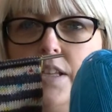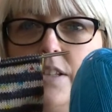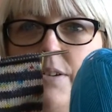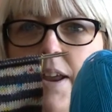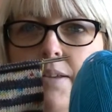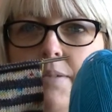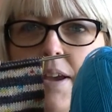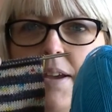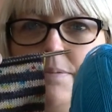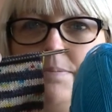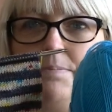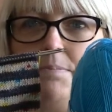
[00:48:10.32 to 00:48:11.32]
So anyway,
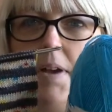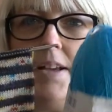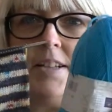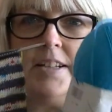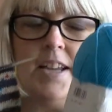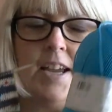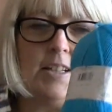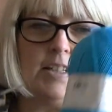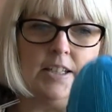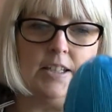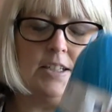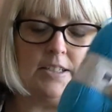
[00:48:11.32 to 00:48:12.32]
as I said, the
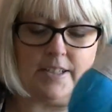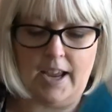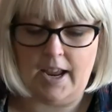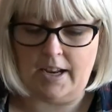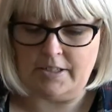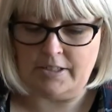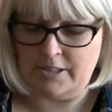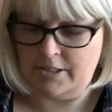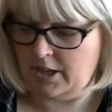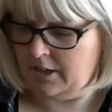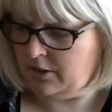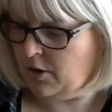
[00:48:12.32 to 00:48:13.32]
heels and
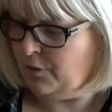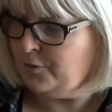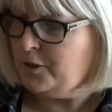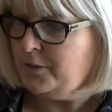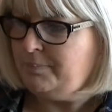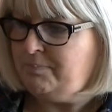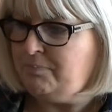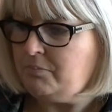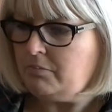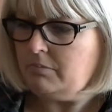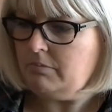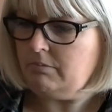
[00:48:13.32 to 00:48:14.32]
the cuffs
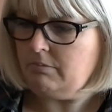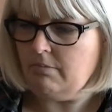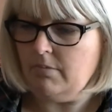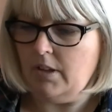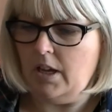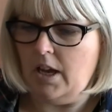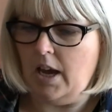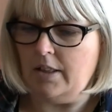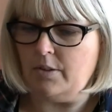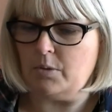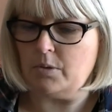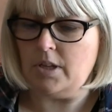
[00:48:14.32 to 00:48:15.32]
and
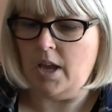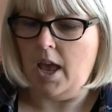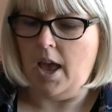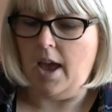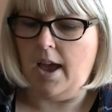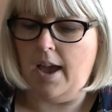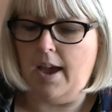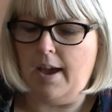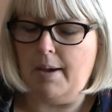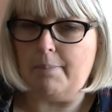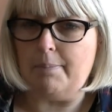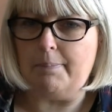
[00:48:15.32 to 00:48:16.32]
those,
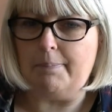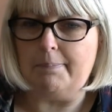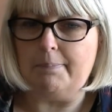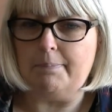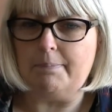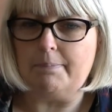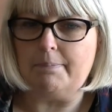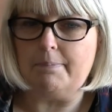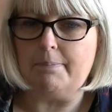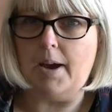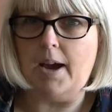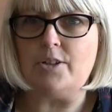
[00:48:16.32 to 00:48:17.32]

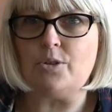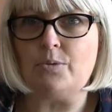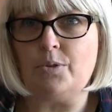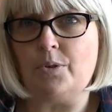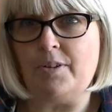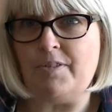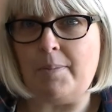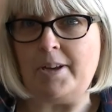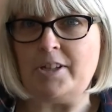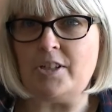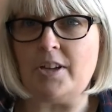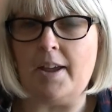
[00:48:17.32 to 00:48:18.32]
I don't know if I
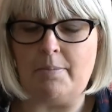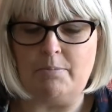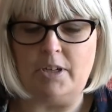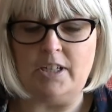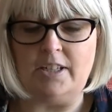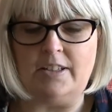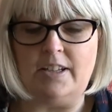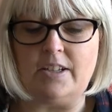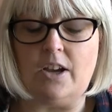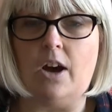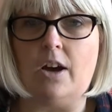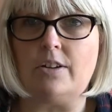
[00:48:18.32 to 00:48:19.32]
mentioned, I'm knitting these
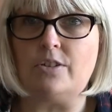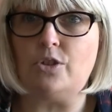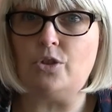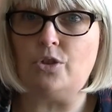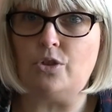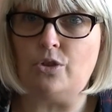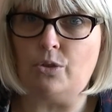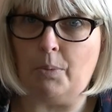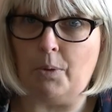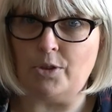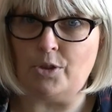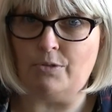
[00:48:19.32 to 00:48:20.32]
on
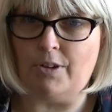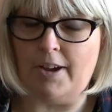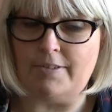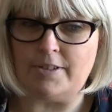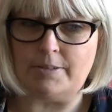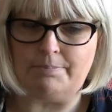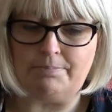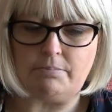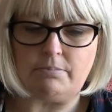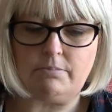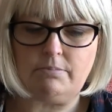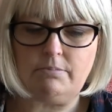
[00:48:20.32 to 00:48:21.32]
2.25s.
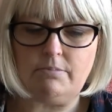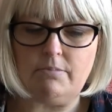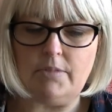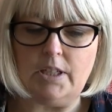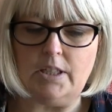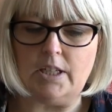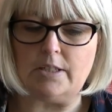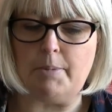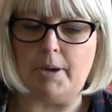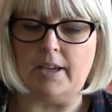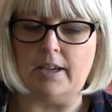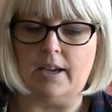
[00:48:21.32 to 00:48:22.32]
That's
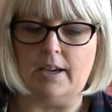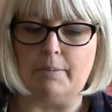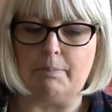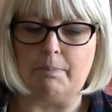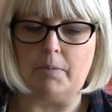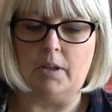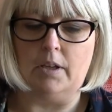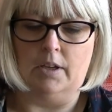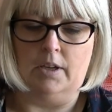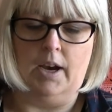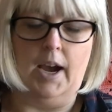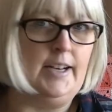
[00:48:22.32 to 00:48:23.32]
my,
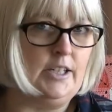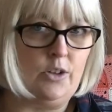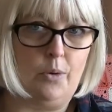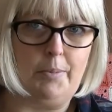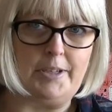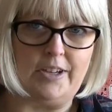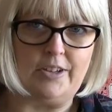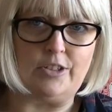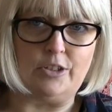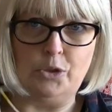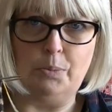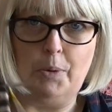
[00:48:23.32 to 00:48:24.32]
I knit all my socks
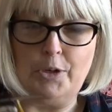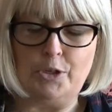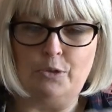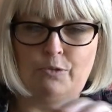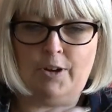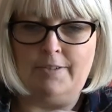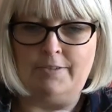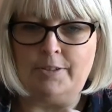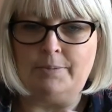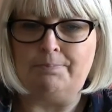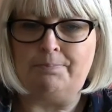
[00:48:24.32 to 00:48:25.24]
on 2.25s.